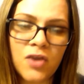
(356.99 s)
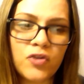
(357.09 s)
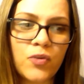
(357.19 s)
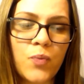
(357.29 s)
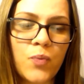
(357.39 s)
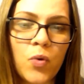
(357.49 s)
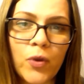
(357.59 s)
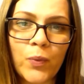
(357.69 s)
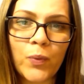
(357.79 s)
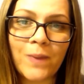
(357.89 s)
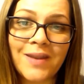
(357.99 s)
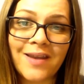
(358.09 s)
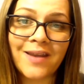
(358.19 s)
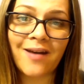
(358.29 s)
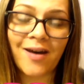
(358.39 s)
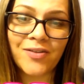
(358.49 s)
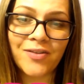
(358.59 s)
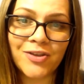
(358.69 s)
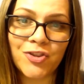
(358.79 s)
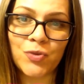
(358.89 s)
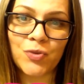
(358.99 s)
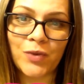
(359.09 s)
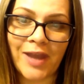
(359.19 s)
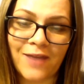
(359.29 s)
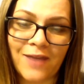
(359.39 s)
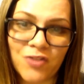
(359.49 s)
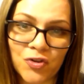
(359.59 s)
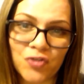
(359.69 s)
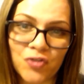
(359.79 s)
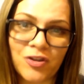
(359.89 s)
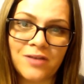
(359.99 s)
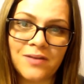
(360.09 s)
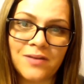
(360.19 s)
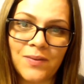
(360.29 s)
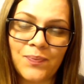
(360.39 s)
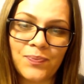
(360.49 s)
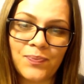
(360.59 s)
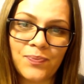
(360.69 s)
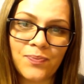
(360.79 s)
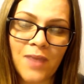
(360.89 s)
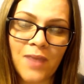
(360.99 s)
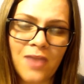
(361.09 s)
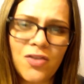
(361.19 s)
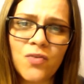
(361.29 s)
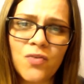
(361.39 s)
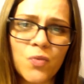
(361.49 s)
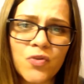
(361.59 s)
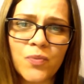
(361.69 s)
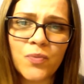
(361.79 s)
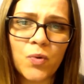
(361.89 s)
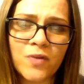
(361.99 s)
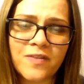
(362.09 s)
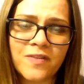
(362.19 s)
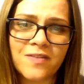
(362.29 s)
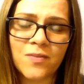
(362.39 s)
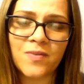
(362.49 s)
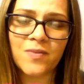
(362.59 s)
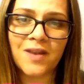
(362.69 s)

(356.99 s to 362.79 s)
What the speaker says: Support women in college who want to have children. There's more support systems in